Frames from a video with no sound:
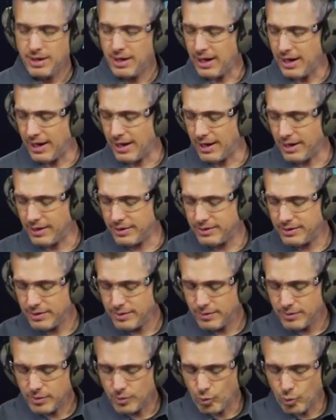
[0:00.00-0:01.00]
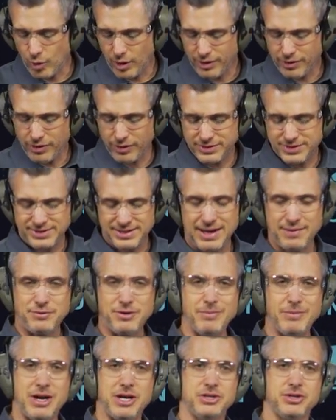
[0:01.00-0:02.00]
And one of the
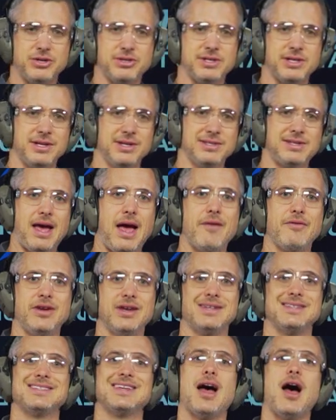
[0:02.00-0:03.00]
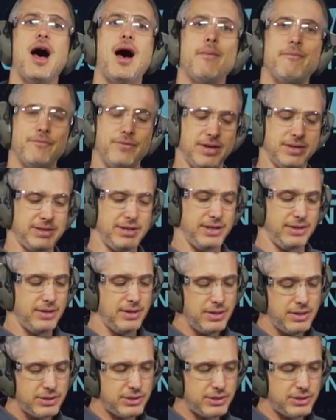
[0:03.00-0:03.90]
safety measures is having it top venting,